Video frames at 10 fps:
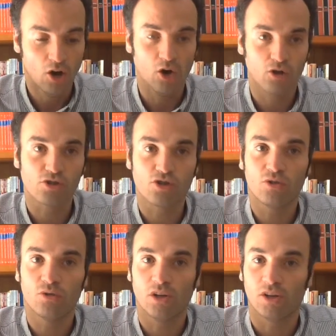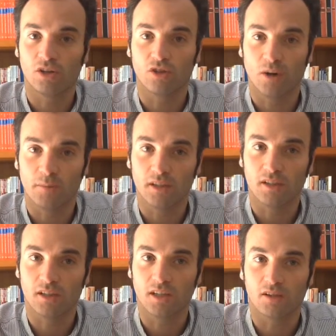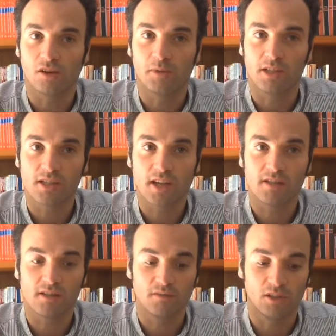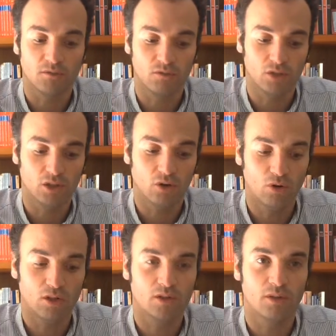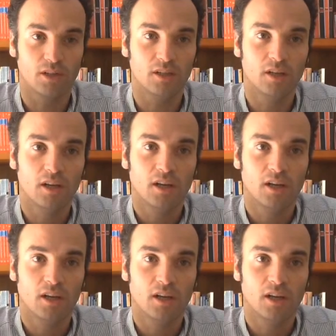Also, in an economic sense, even if we all agree,